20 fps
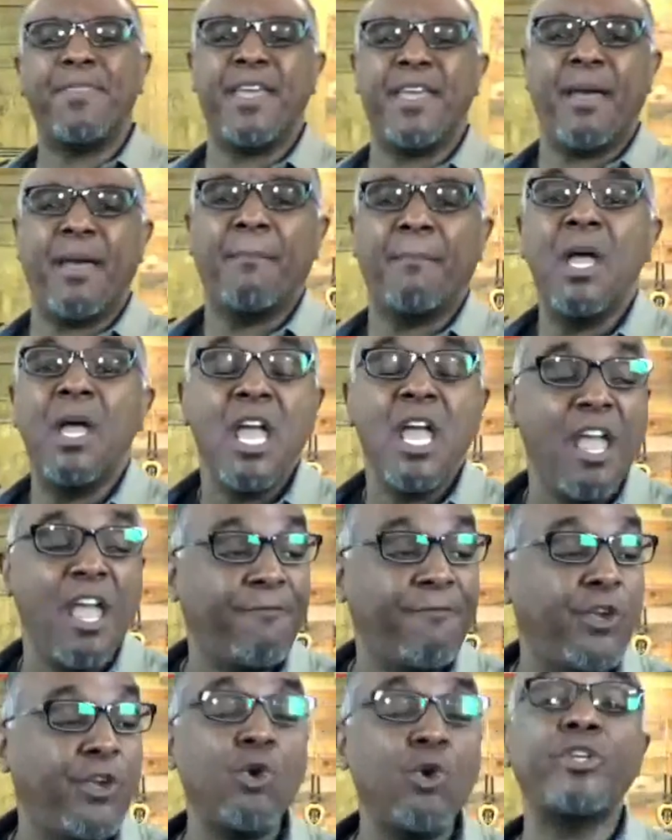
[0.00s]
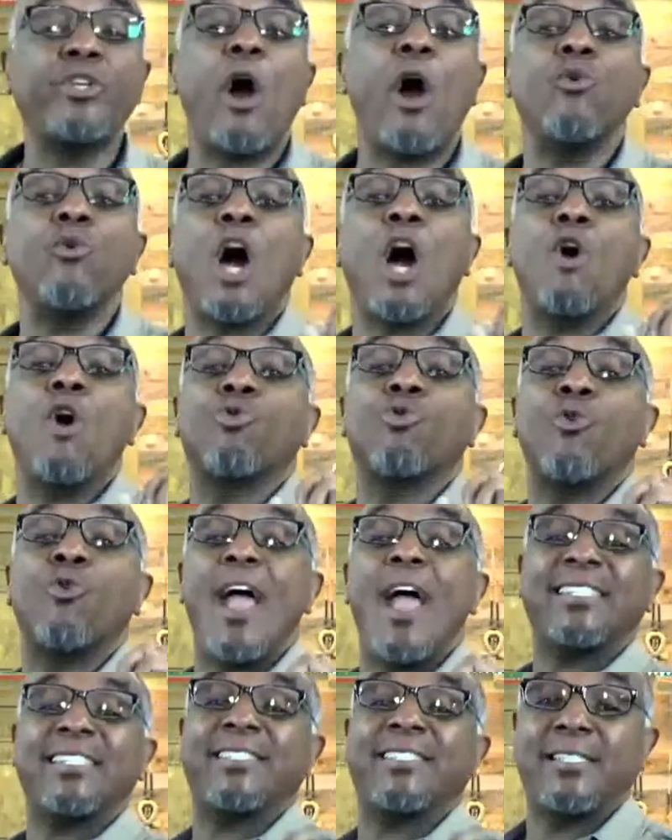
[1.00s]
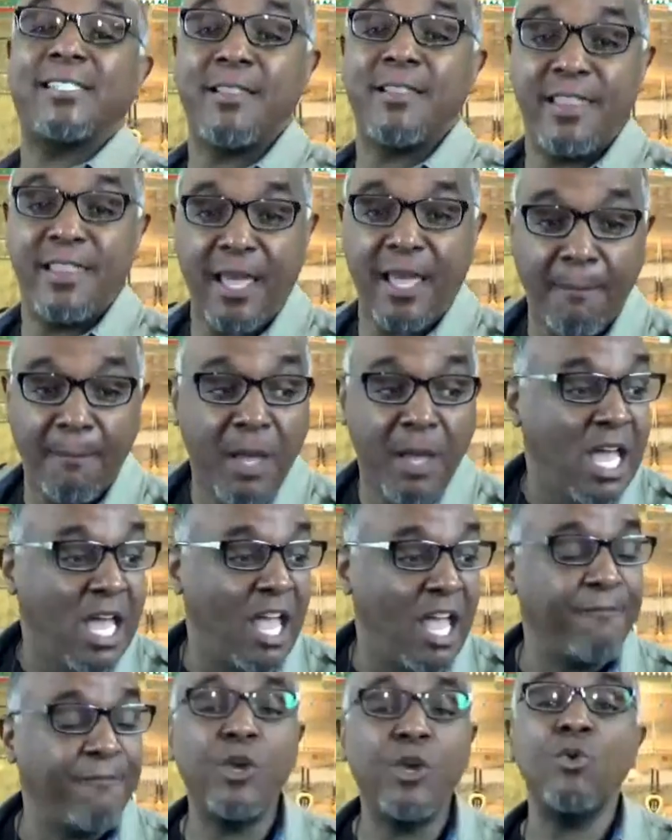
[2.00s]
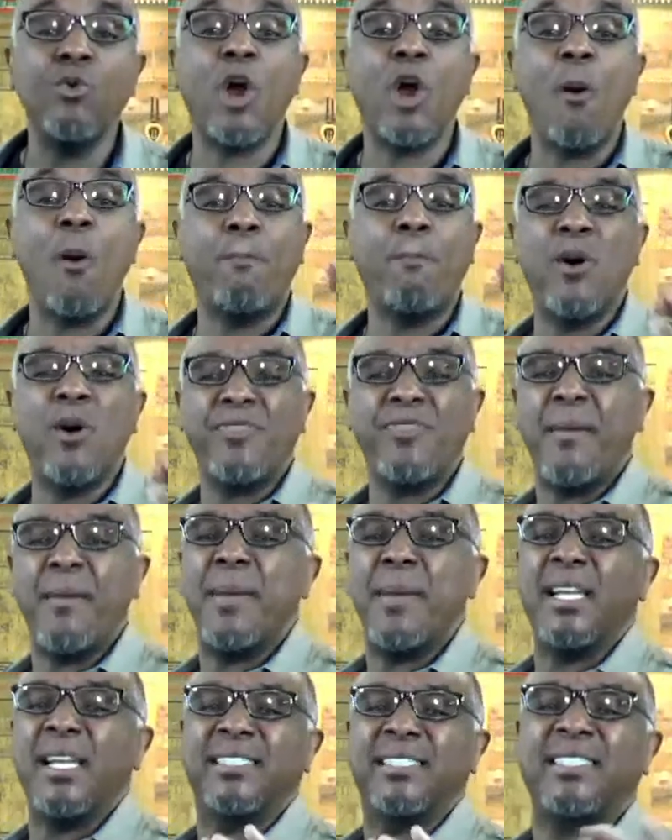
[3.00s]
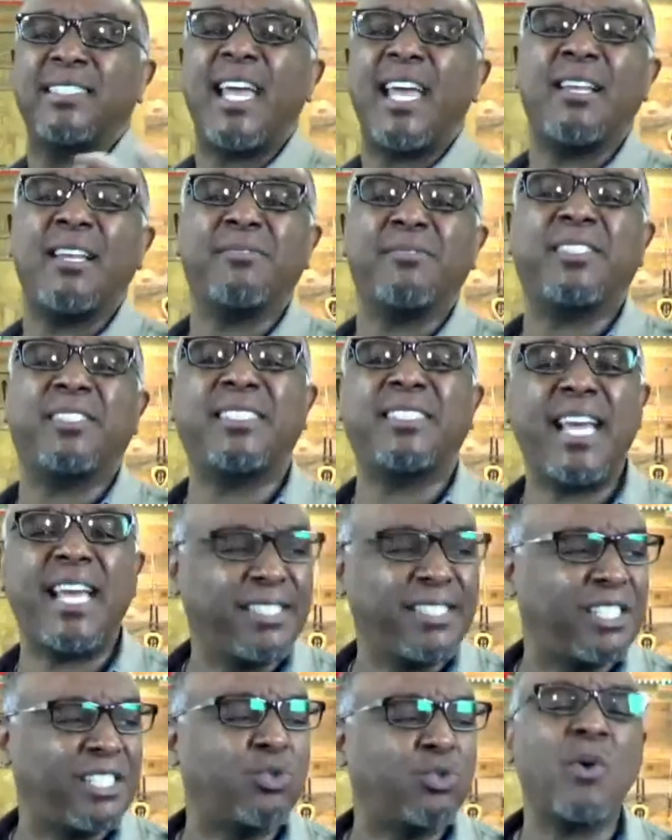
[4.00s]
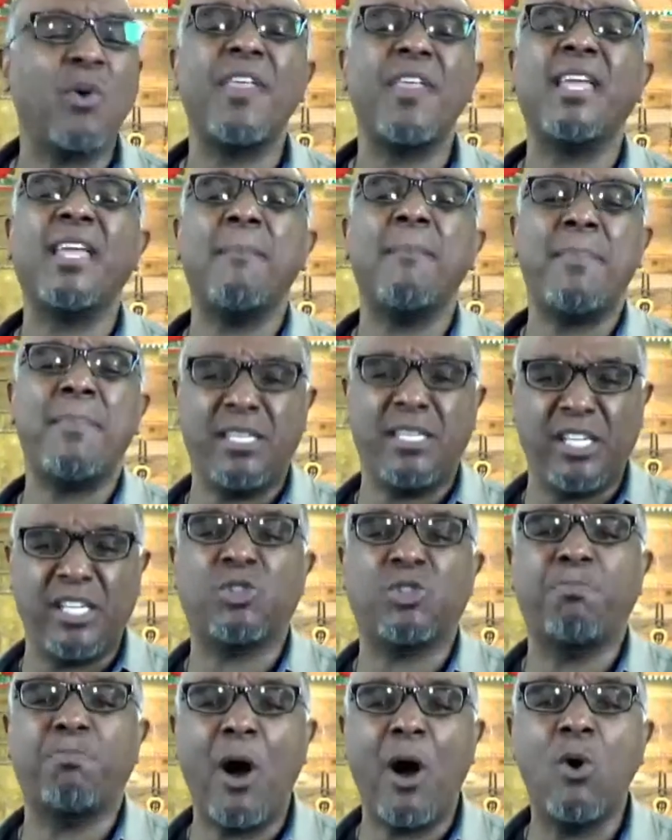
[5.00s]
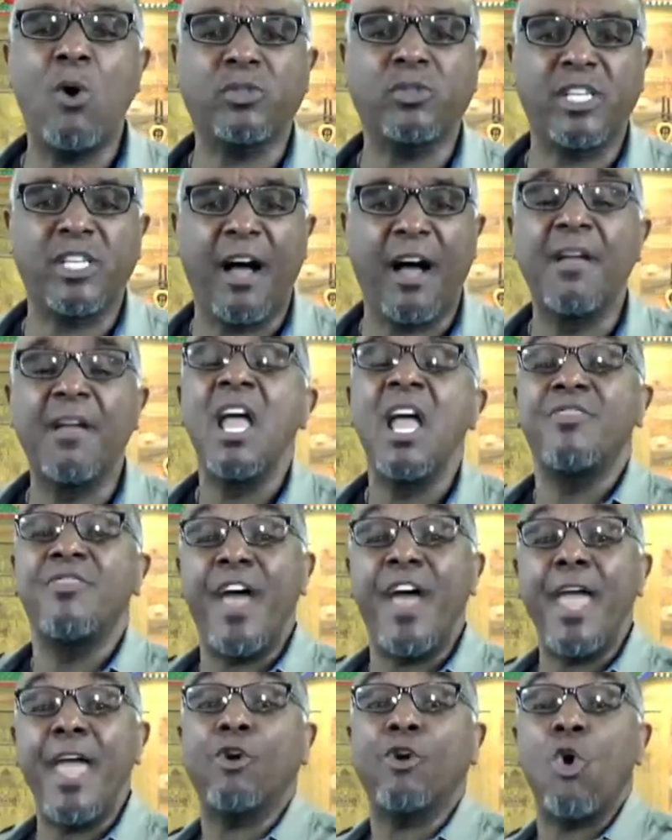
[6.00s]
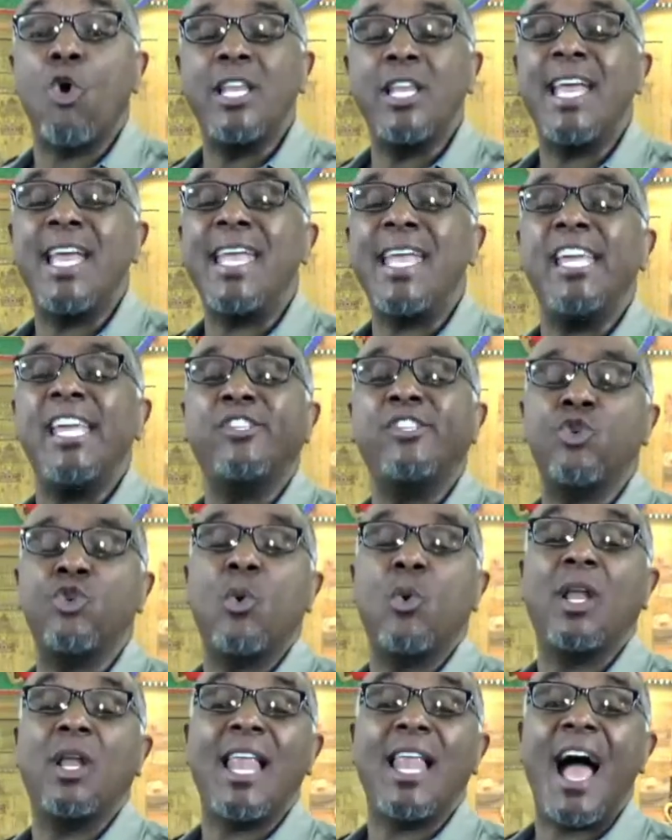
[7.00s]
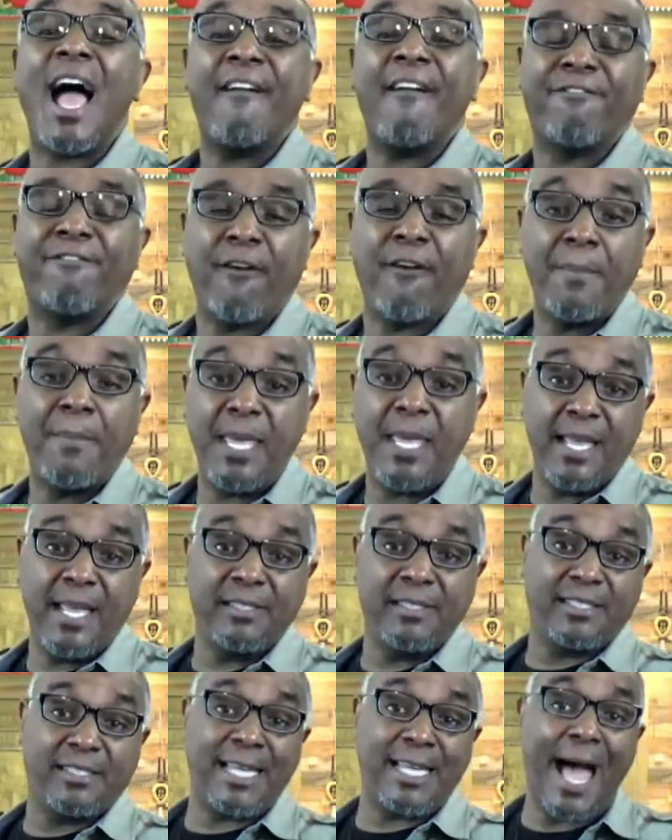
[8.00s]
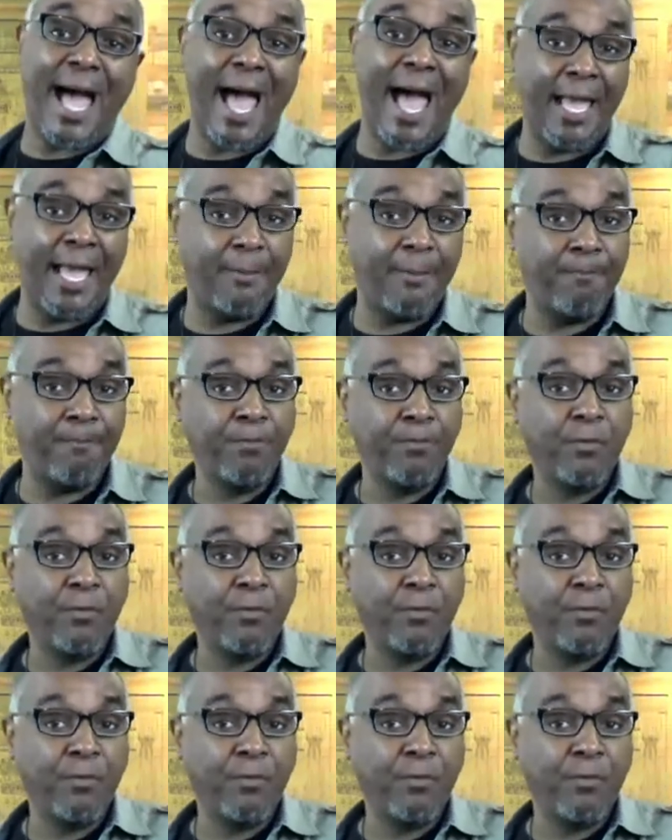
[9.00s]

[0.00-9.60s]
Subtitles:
them, if you don't arrest them, if you don't put them in a state of stasis where they can be disposed of, they are going to eat you alive from the inside.